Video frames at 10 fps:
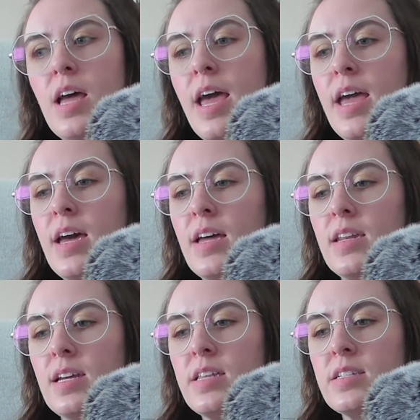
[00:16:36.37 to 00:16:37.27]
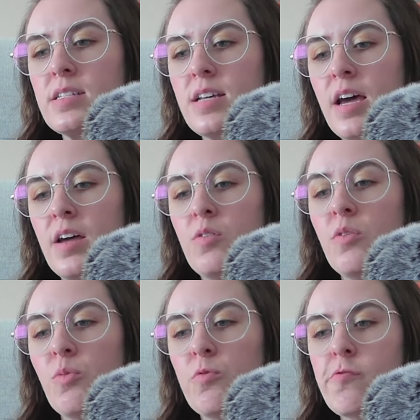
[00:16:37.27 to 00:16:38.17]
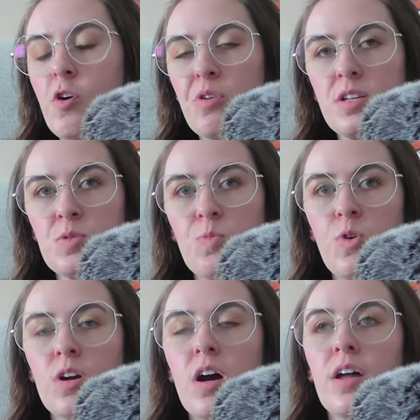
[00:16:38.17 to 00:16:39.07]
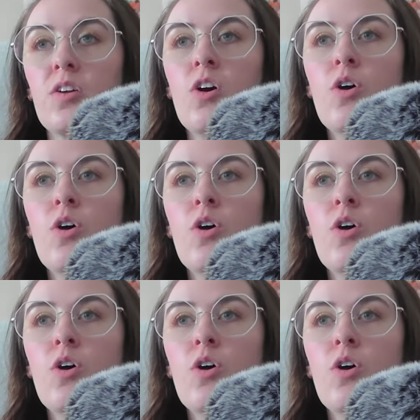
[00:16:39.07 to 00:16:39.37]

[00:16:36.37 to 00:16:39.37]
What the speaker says: and instead focus more on